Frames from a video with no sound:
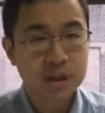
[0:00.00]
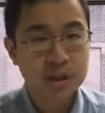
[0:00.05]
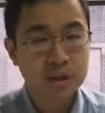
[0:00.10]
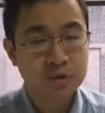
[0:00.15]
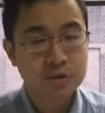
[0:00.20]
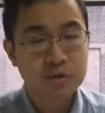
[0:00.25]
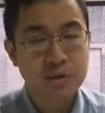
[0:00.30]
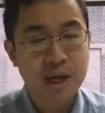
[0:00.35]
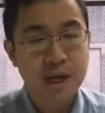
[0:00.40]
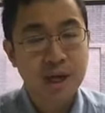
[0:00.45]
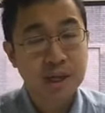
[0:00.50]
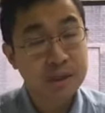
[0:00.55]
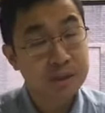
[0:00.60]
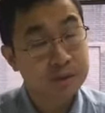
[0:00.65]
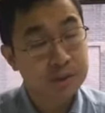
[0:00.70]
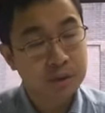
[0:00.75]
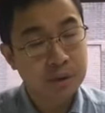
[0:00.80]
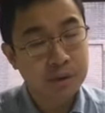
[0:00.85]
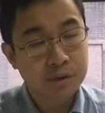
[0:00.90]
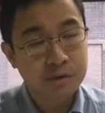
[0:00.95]
try
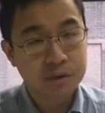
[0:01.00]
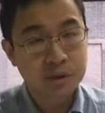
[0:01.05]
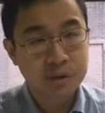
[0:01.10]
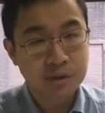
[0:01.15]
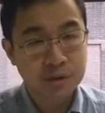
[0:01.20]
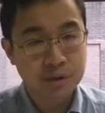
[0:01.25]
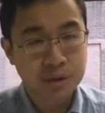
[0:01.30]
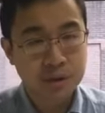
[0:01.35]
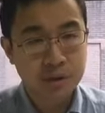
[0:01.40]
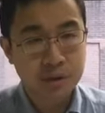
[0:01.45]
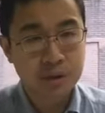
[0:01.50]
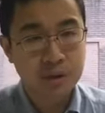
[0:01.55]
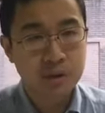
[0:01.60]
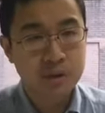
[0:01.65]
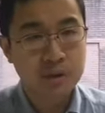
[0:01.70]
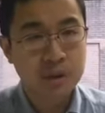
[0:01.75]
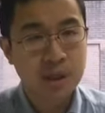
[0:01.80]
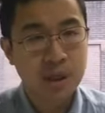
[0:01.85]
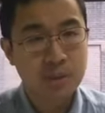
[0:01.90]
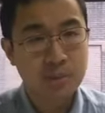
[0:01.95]
to overturn an,
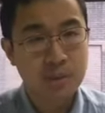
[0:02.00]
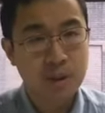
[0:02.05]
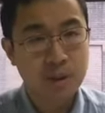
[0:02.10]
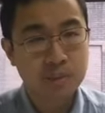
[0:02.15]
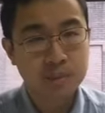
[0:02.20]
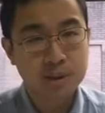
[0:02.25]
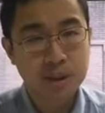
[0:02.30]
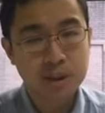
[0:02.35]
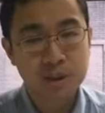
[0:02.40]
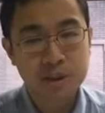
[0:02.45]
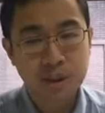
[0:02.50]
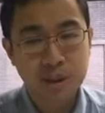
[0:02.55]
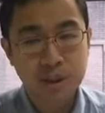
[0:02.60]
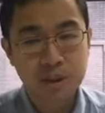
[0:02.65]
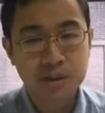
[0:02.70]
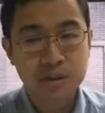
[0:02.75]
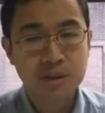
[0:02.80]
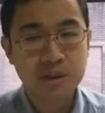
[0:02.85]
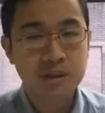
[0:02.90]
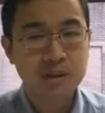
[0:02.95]
a public
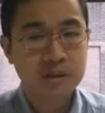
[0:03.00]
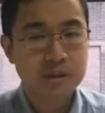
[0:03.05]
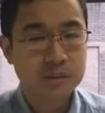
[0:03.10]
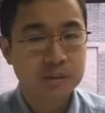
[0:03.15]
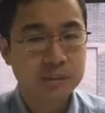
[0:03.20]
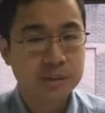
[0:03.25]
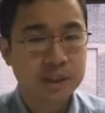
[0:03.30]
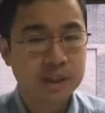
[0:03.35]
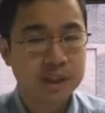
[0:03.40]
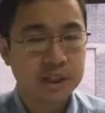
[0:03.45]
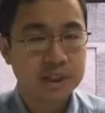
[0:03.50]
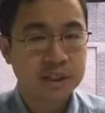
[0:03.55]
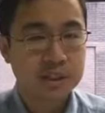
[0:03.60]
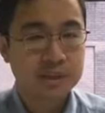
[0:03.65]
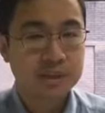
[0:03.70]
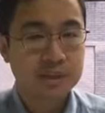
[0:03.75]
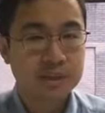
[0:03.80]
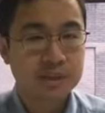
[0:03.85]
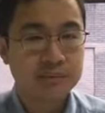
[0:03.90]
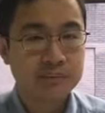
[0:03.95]
charge
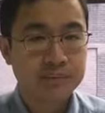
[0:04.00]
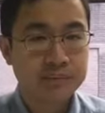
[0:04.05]
determination